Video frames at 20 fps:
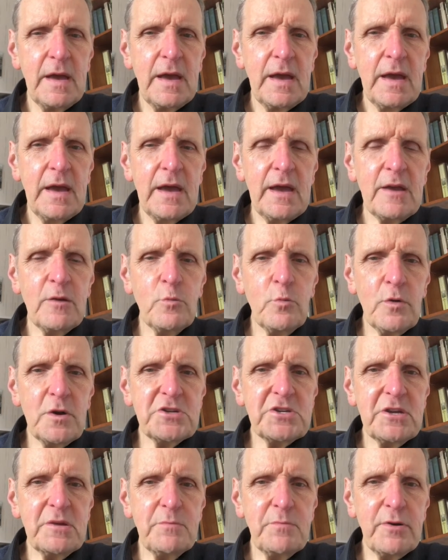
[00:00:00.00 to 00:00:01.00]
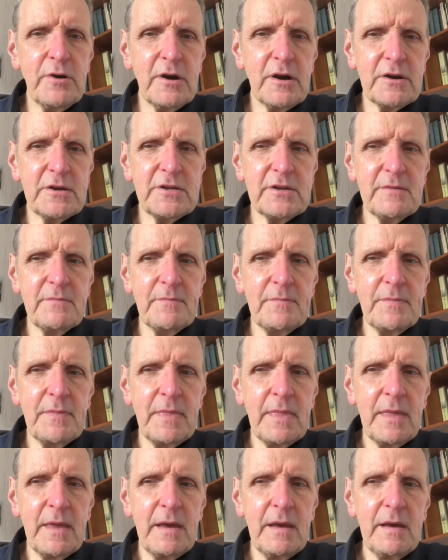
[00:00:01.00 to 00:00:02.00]
It was in part
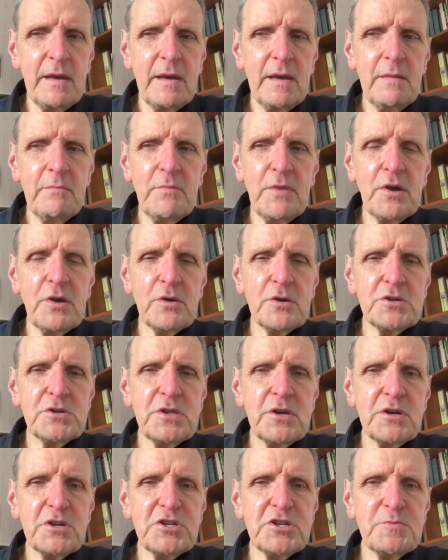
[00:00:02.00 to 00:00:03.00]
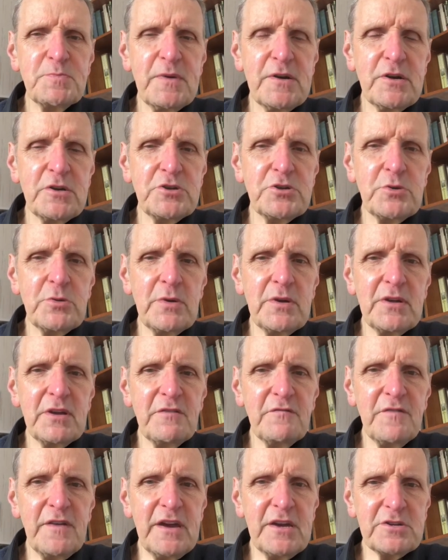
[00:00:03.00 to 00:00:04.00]
because their spiritual
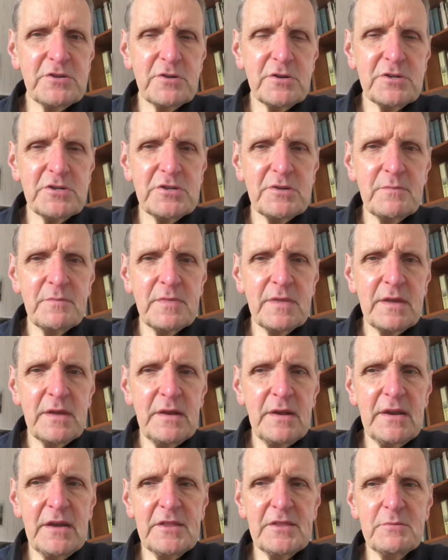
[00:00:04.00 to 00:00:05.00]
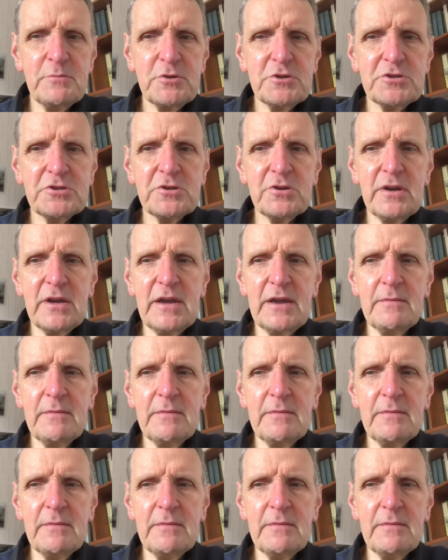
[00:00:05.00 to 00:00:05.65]
advisors led them astray.